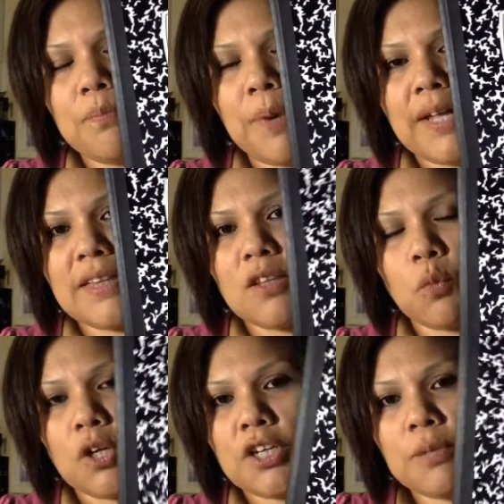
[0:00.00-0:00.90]
But the
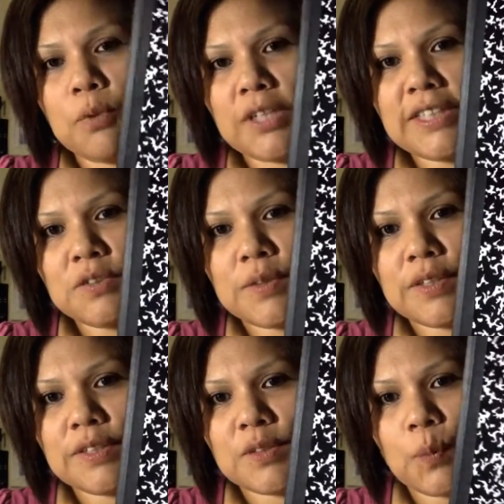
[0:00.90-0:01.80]
work you put into it
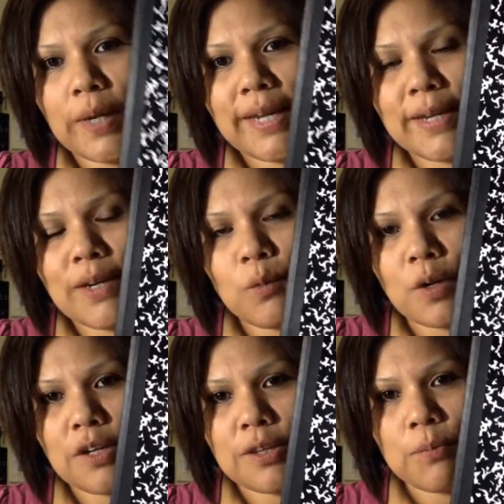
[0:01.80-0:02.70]
is way
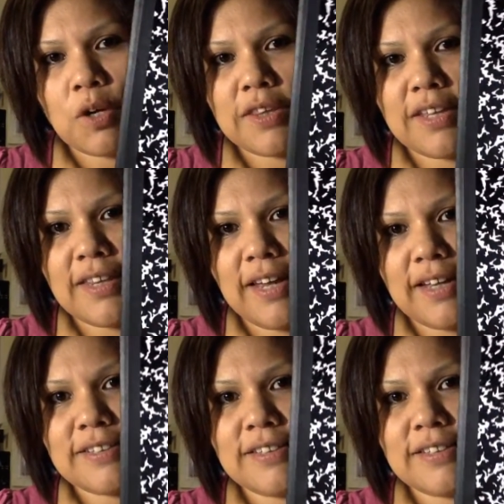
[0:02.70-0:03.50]
worth more than that.